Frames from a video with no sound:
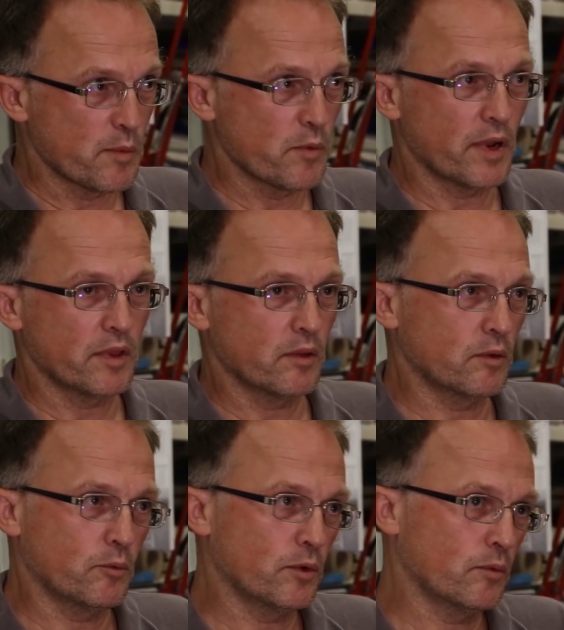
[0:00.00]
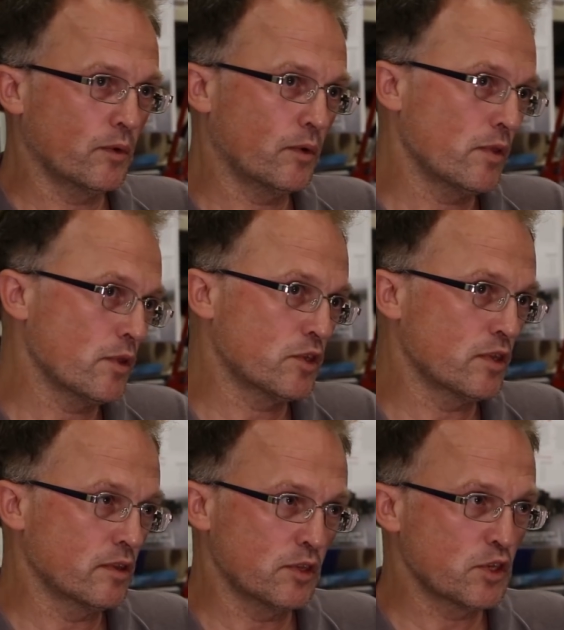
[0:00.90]
I mean, we're
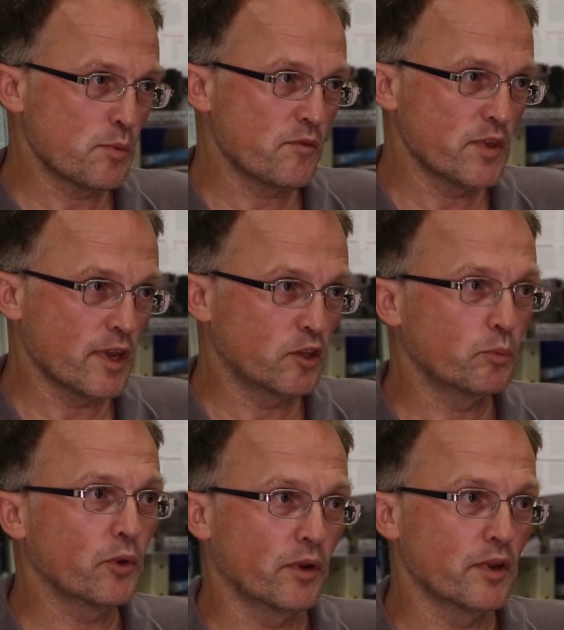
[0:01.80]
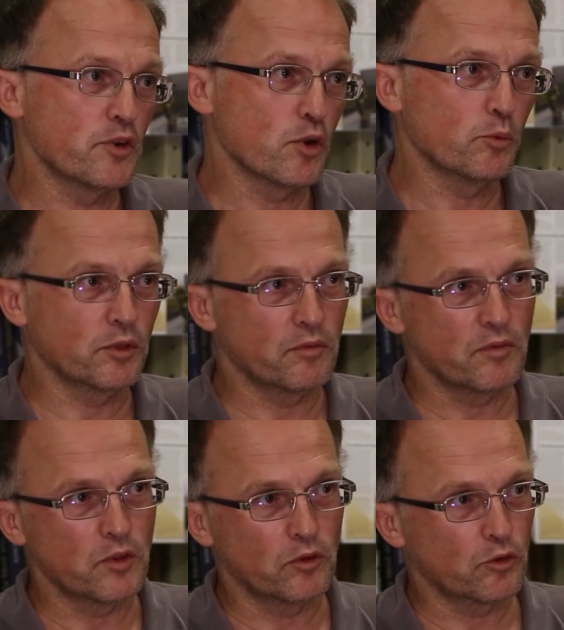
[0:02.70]
the tip of the iceberg in terms
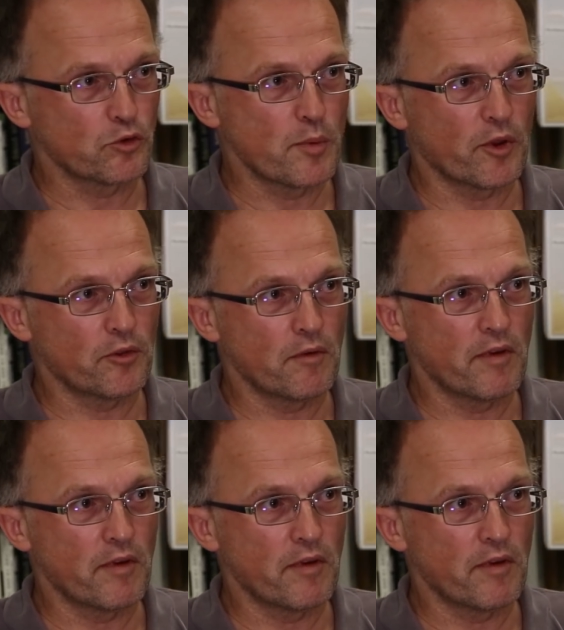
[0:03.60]
of these extreme weather